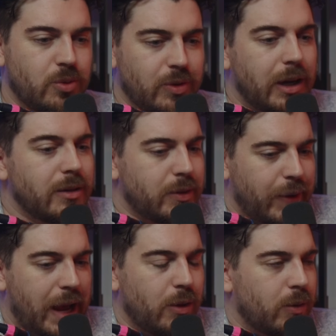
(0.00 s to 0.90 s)
regardless of
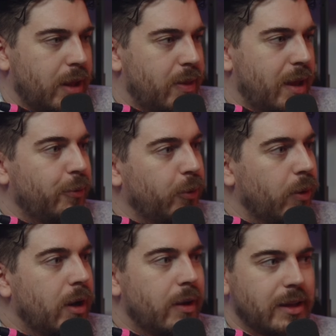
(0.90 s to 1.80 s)
how long they're there for,
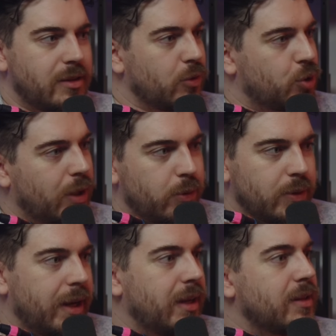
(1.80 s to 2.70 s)
that's still travel
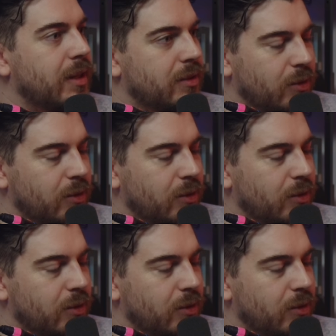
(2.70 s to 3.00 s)
days. That's still